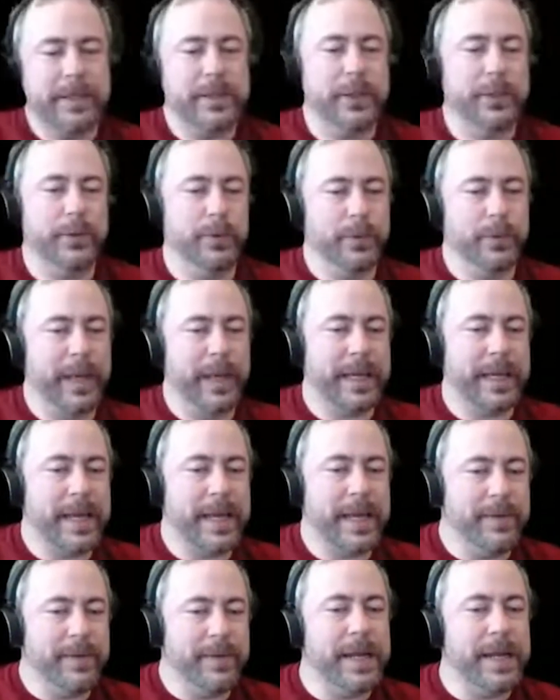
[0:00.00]
too, like,
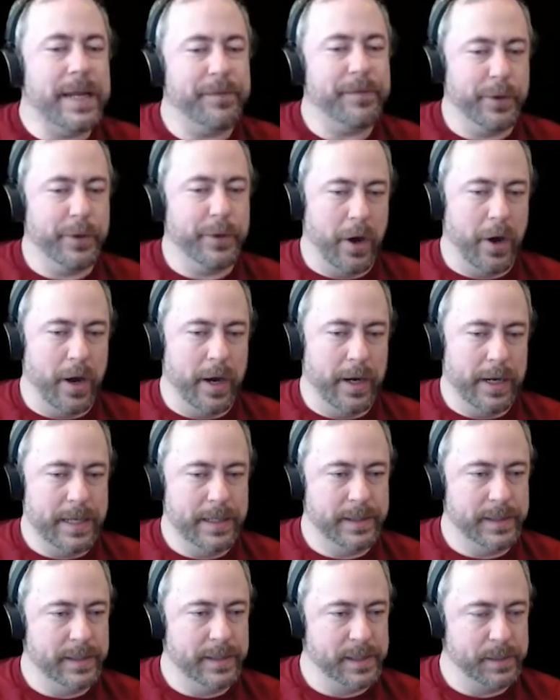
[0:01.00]
even if your
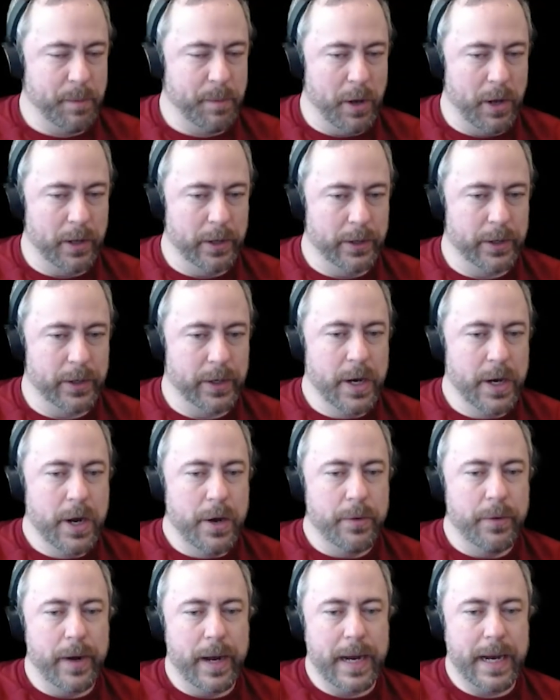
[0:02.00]
audience is smaller,
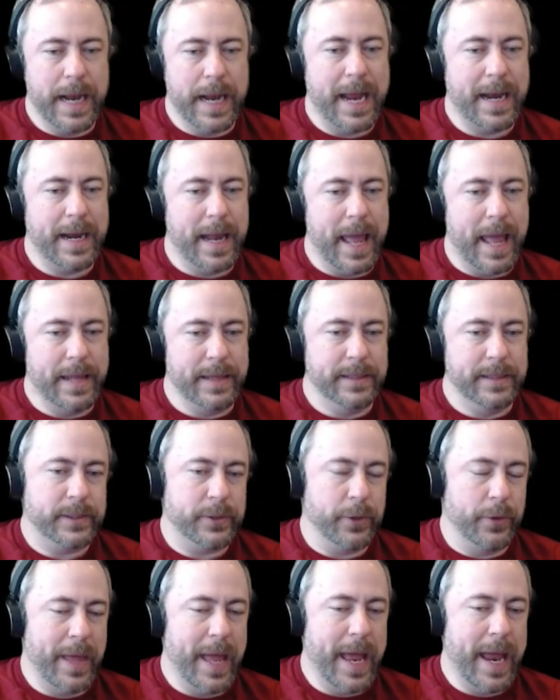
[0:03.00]
right? And
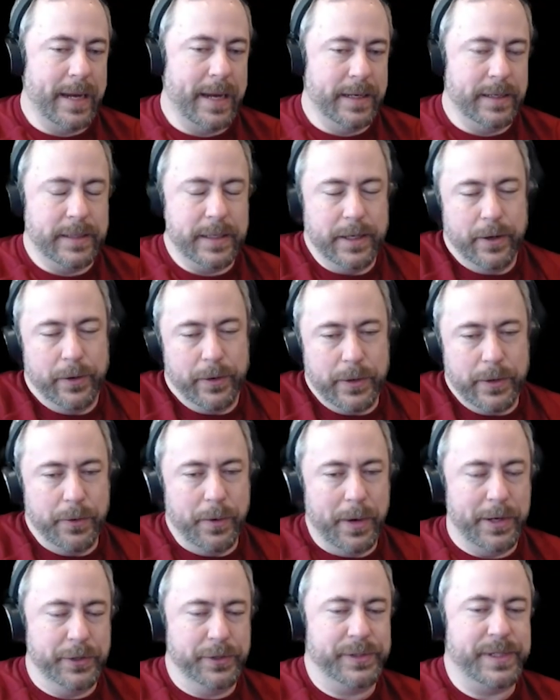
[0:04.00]
so then,
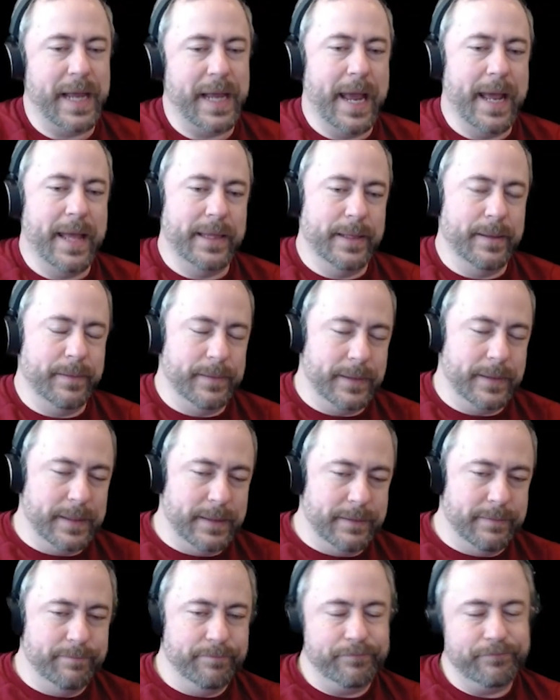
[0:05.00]
you understand that,
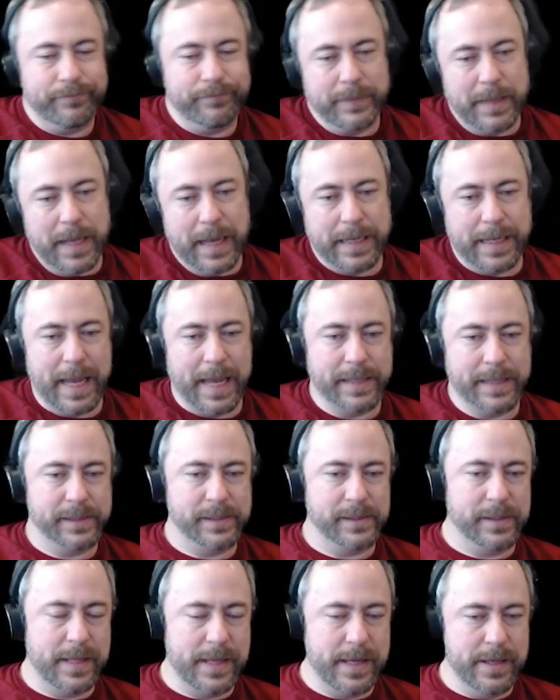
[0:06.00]
I
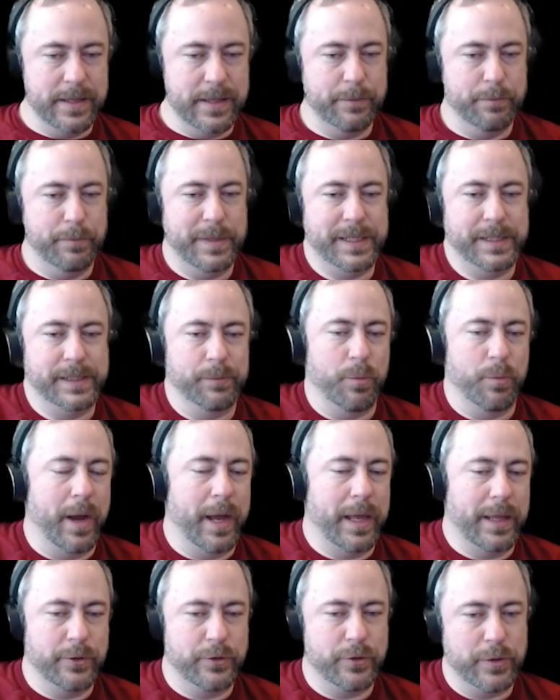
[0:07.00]
guess the reason
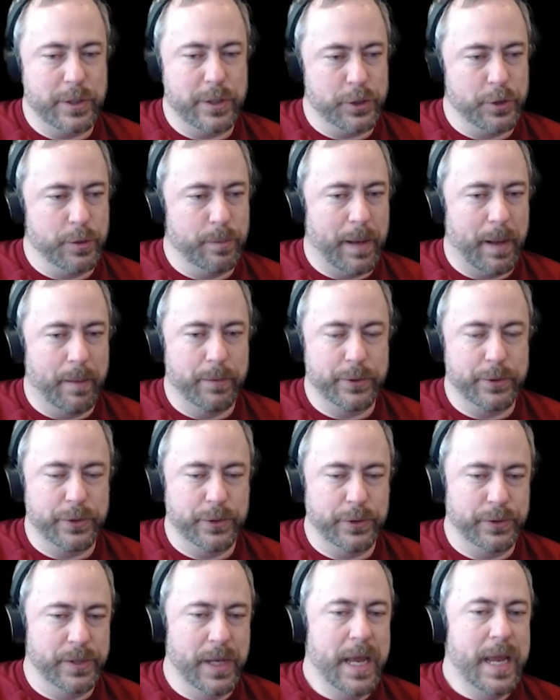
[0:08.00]
why the traditional publishers